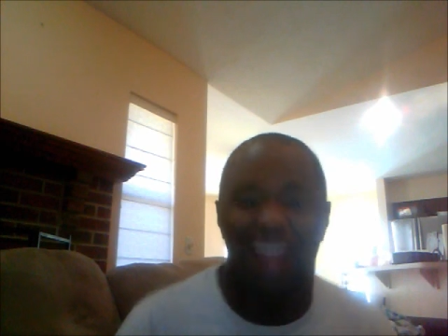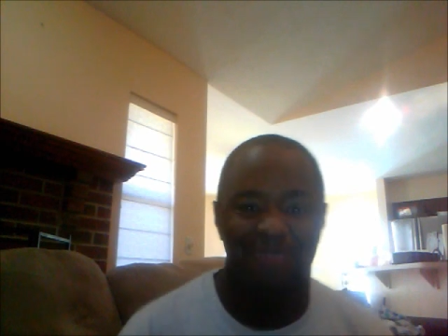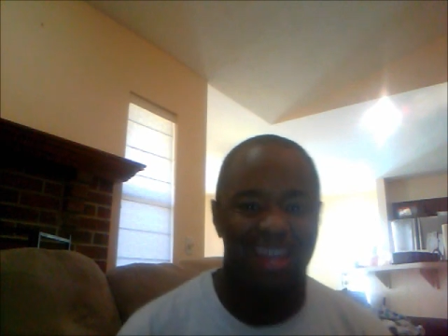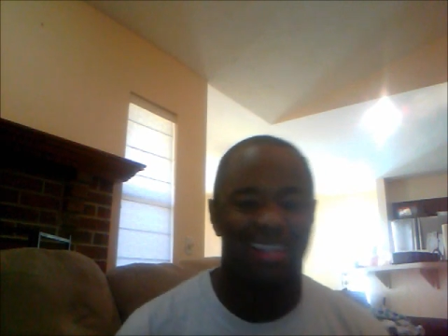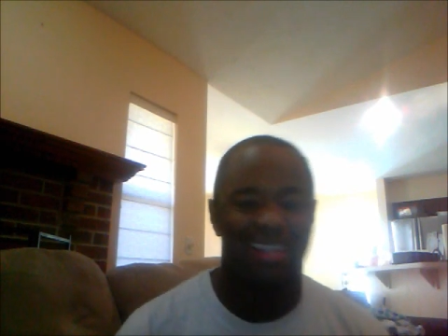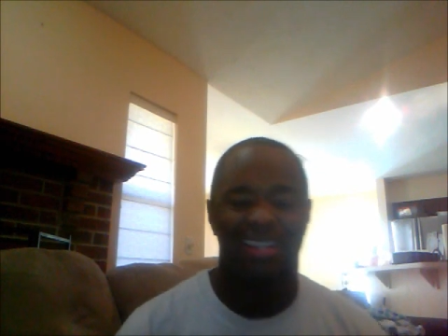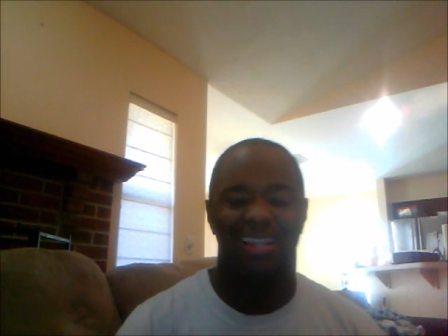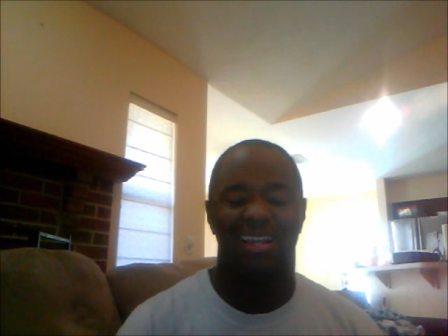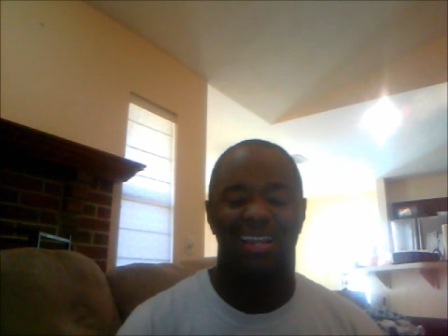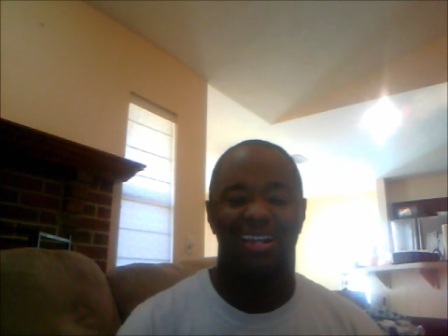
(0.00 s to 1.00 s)
I'm like,
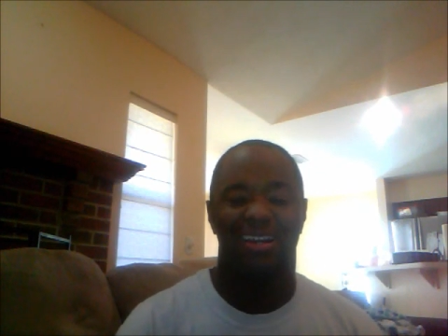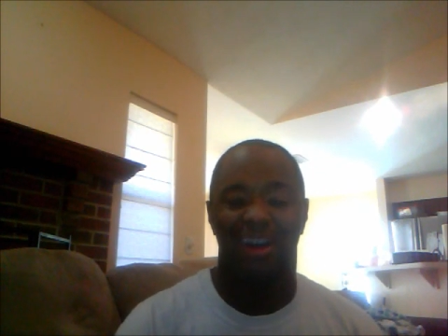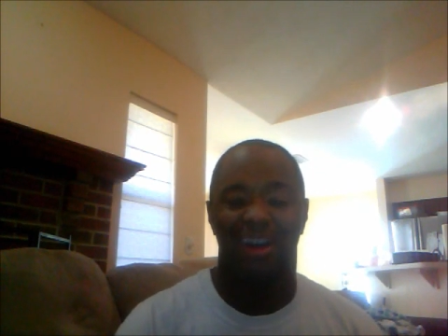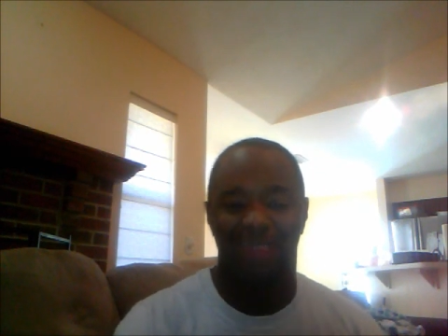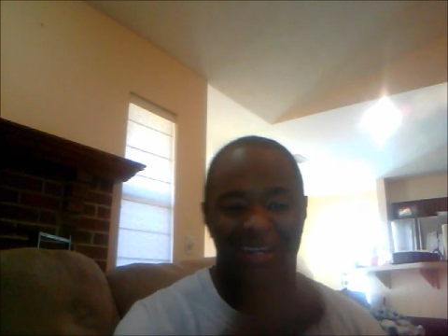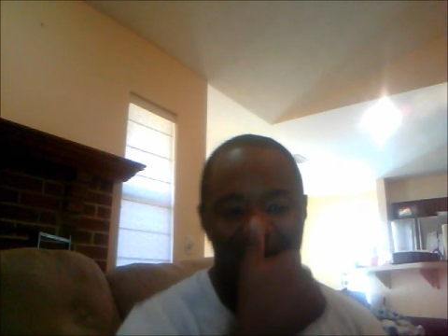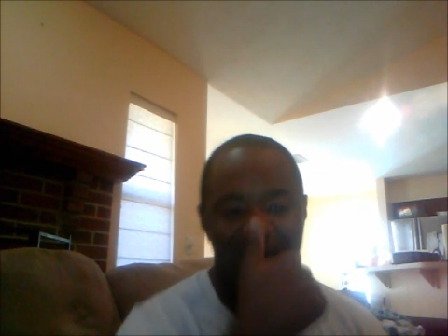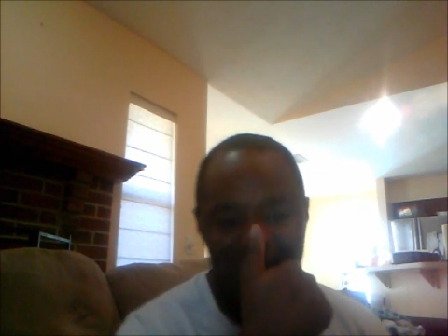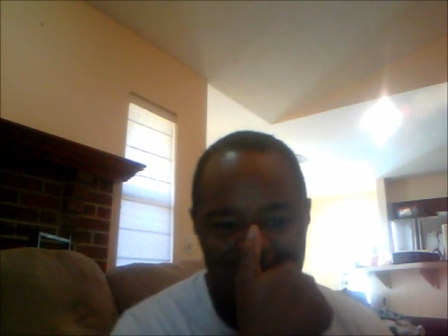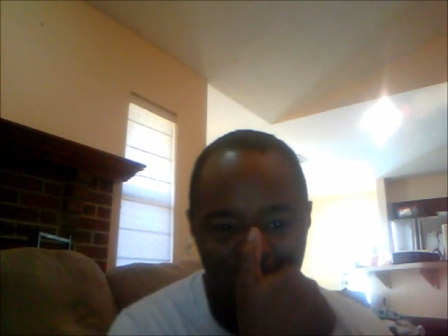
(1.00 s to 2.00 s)
oh my god,
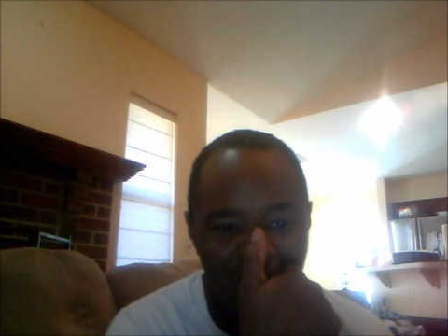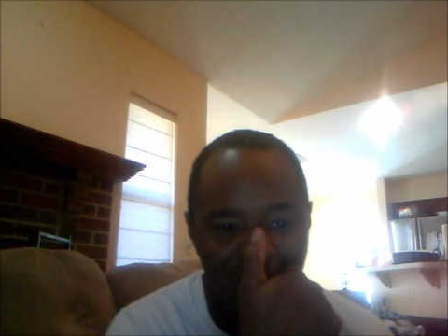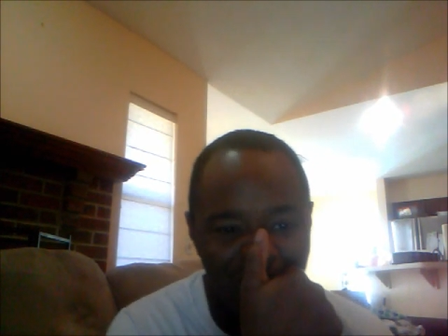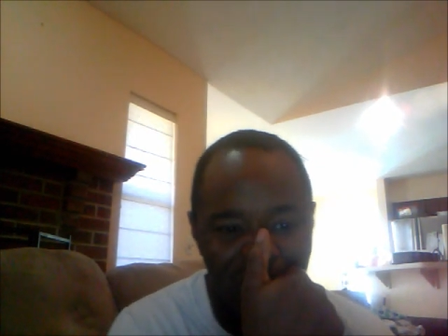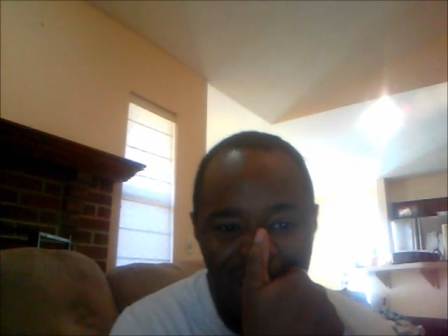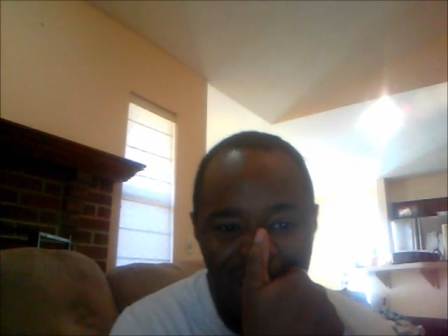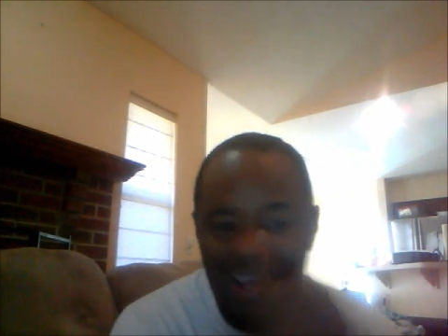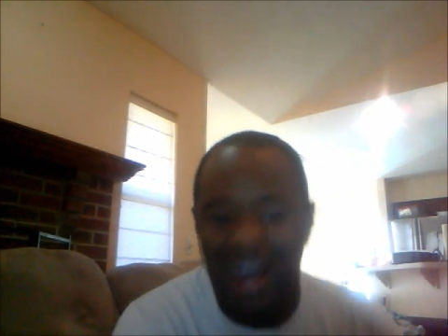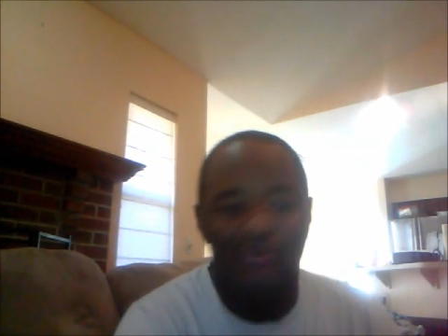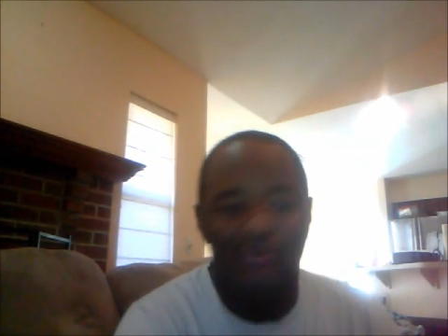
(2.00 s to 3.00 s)
this is so awful.
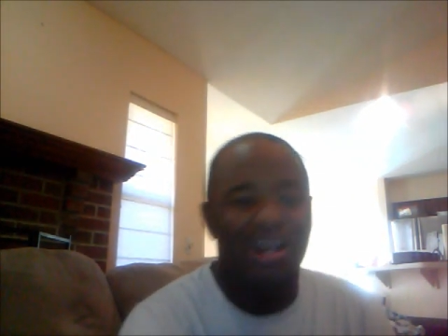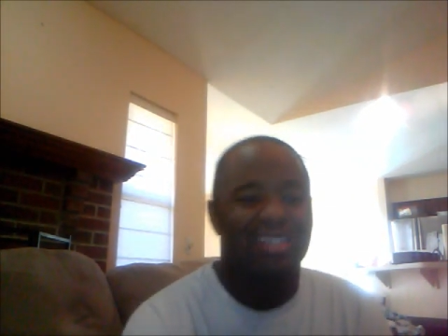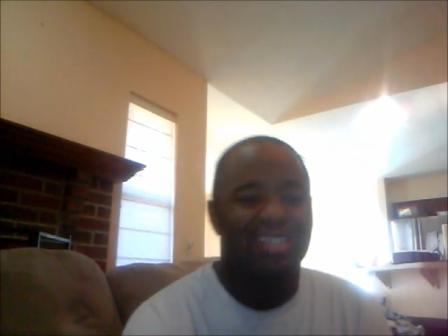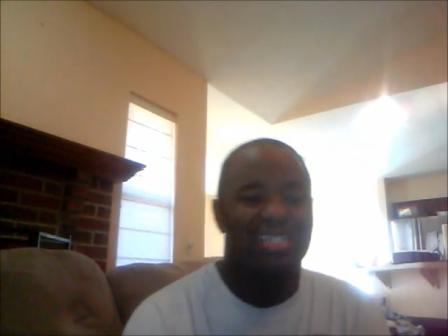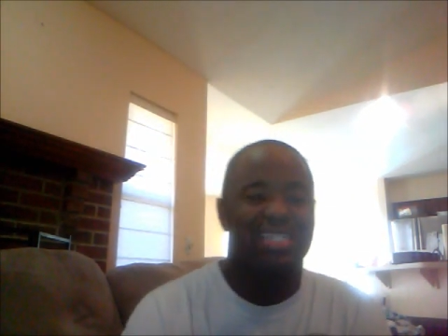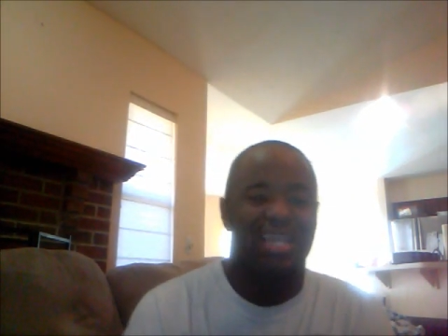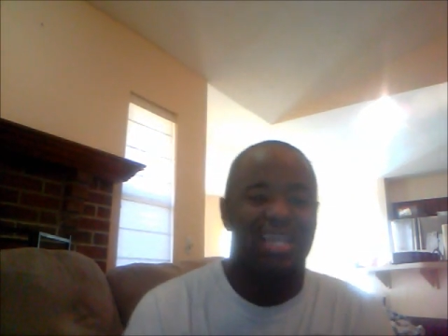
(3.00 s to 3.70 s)
Uh, what else does he says?